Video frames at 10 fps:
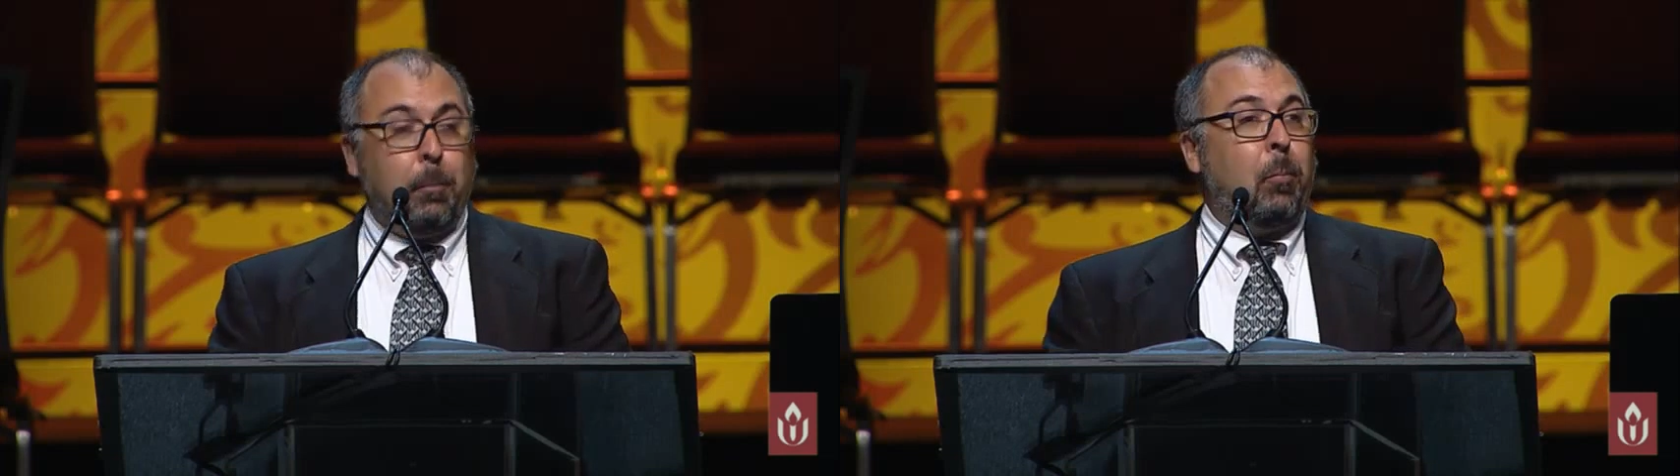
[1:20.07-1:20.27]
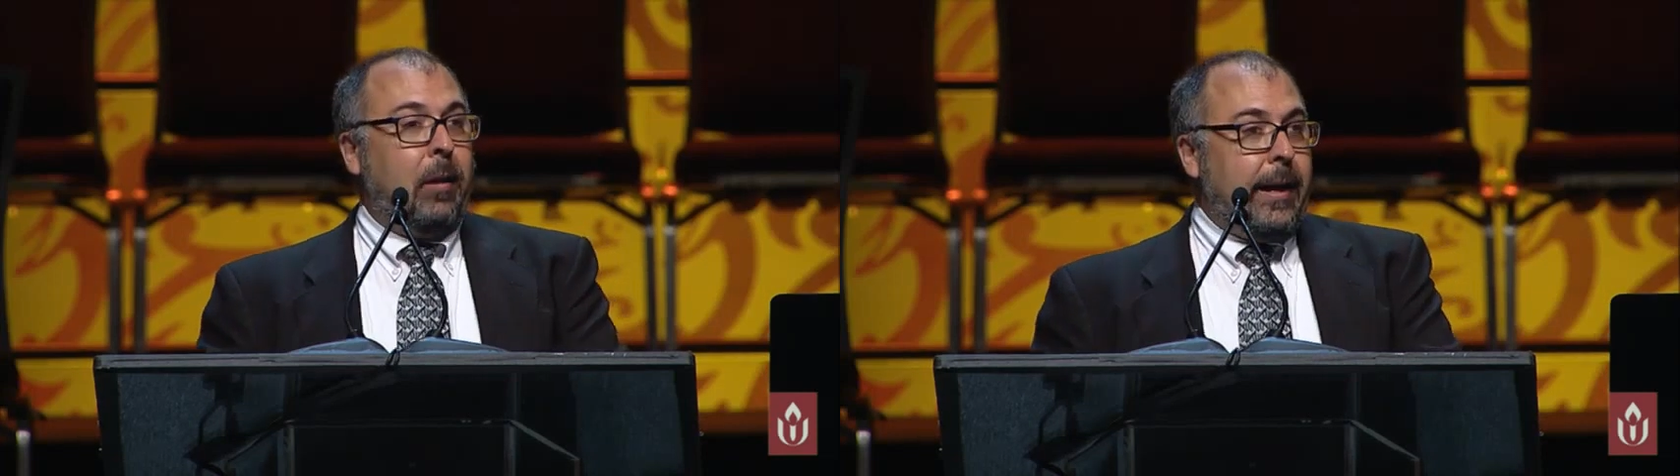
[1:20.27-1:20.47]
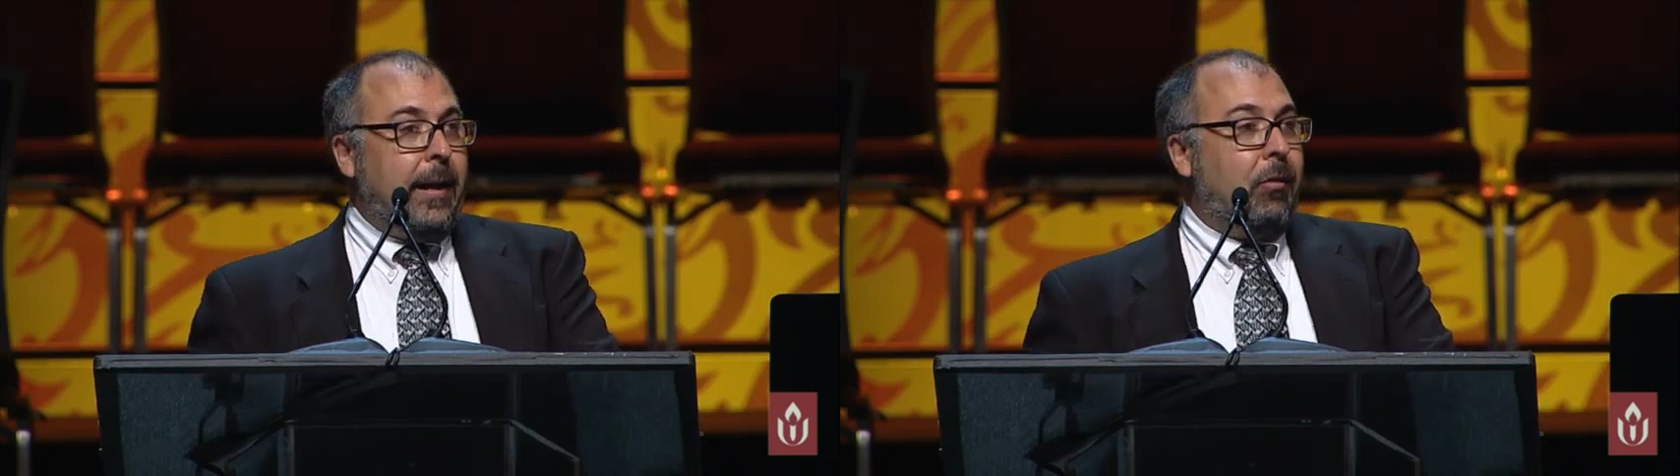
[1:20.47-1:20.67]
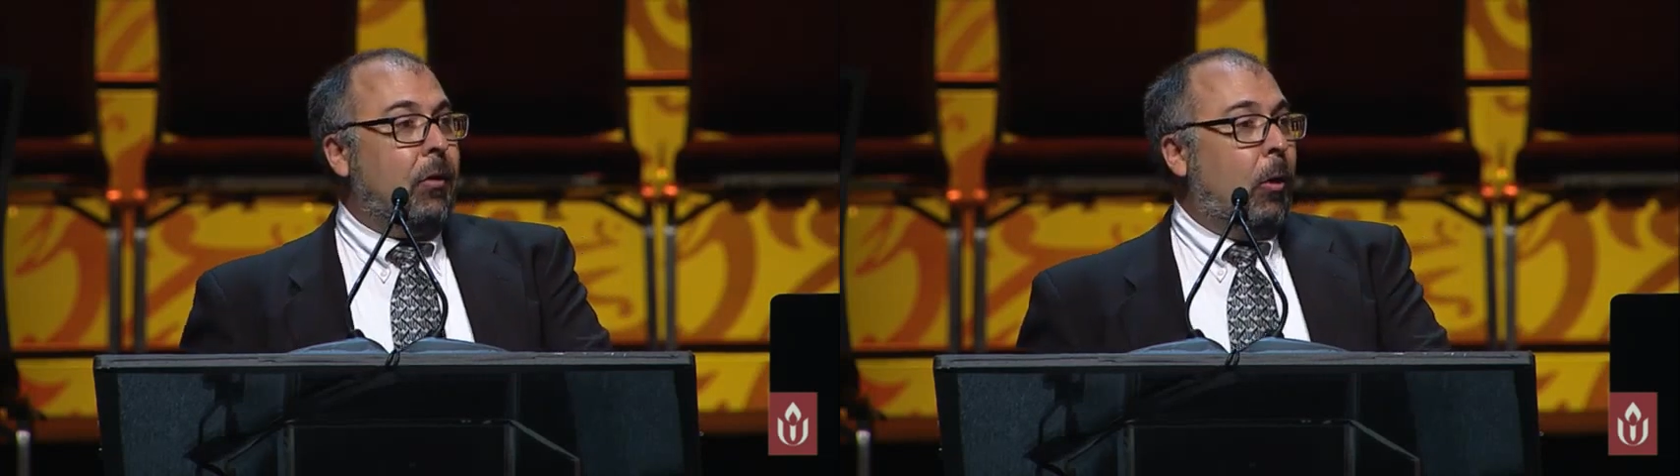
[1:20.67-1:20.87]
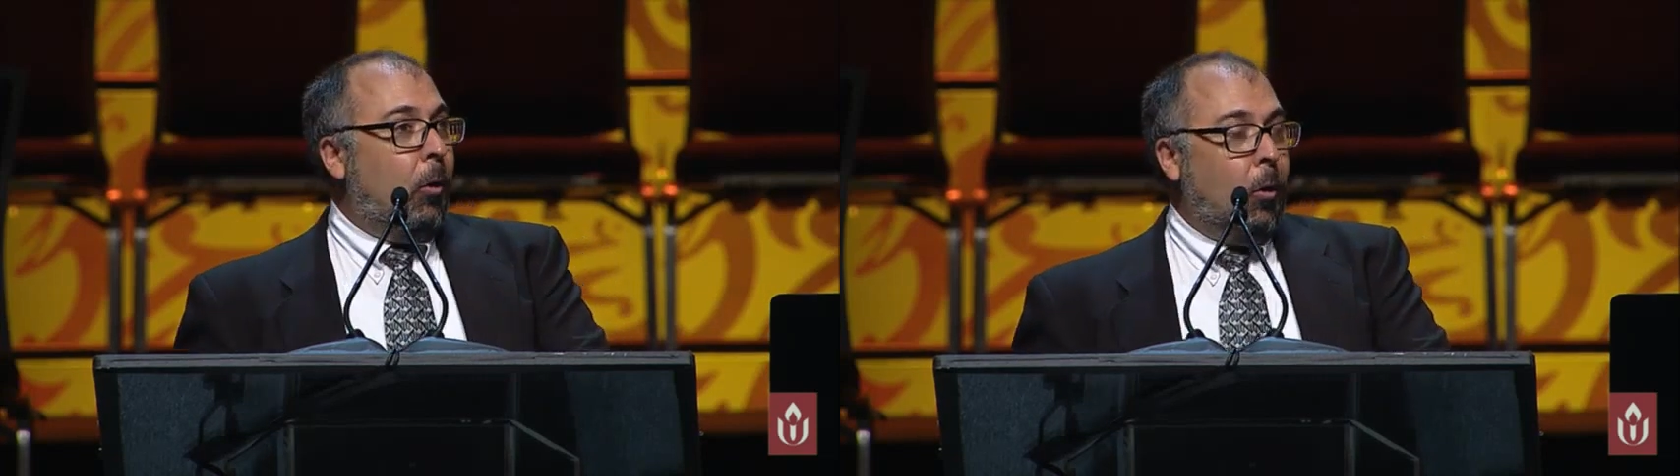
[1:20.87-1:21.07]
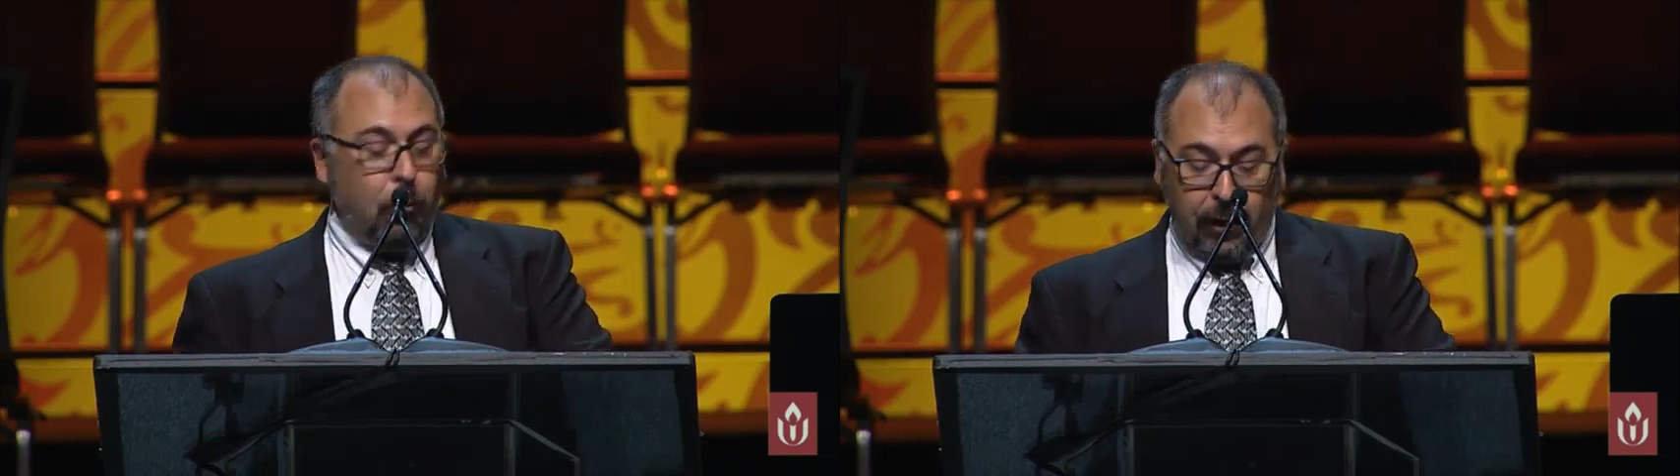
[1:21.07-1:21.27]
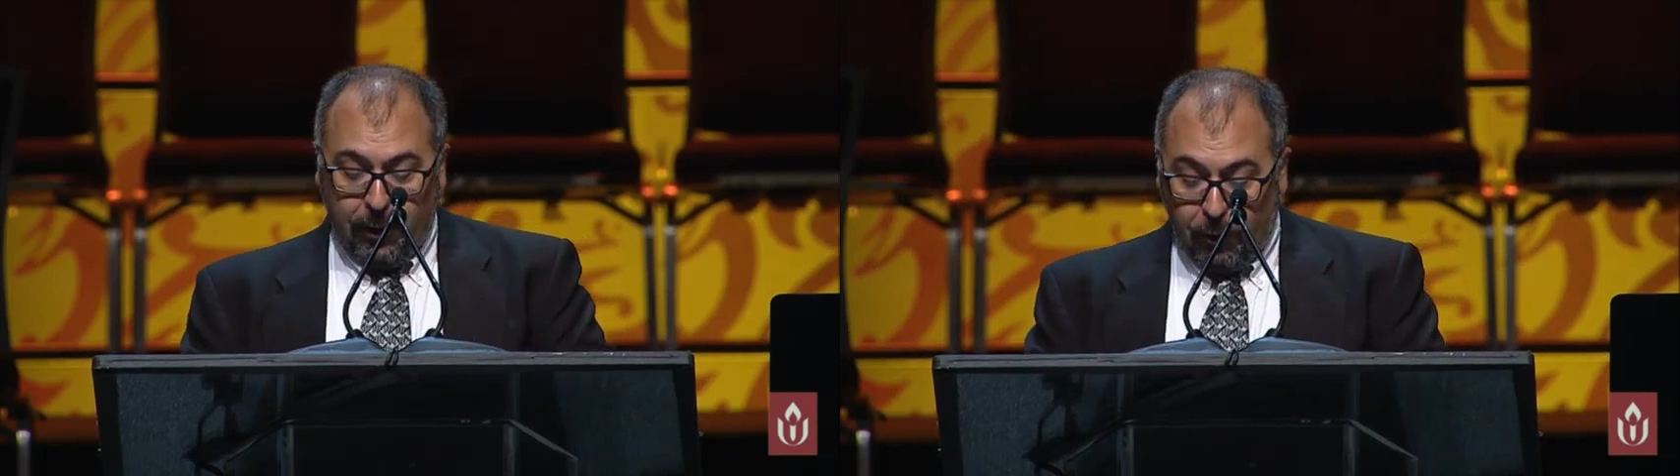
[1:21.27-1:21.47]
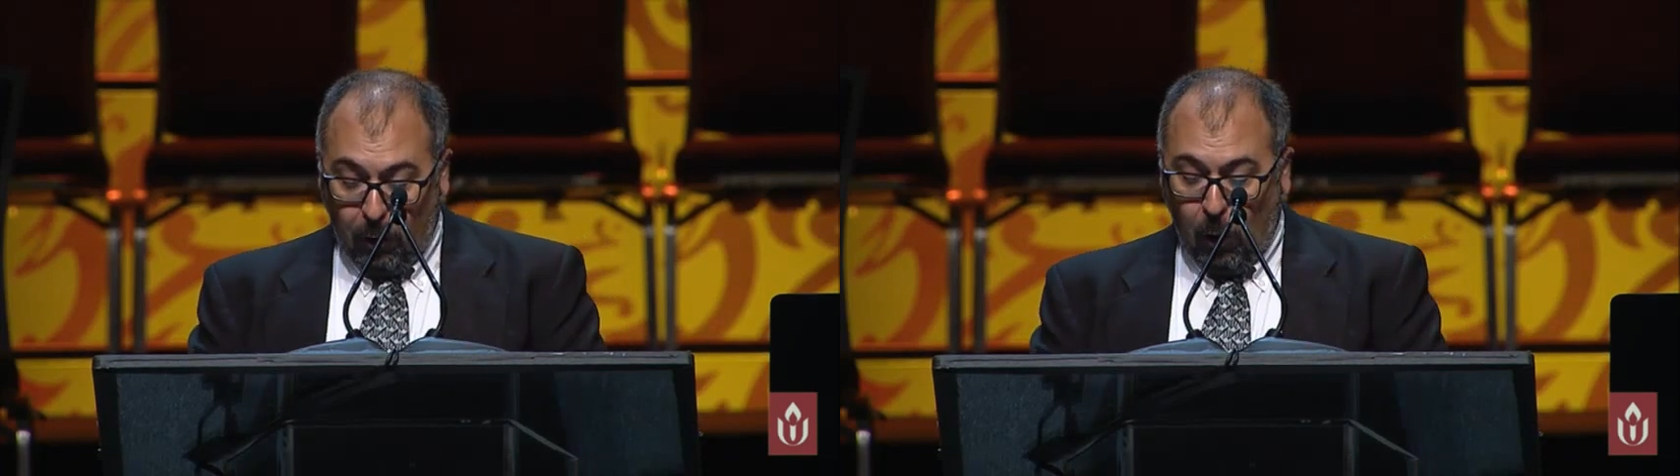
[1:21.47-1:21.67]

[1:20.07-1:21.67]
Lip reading: please hold in your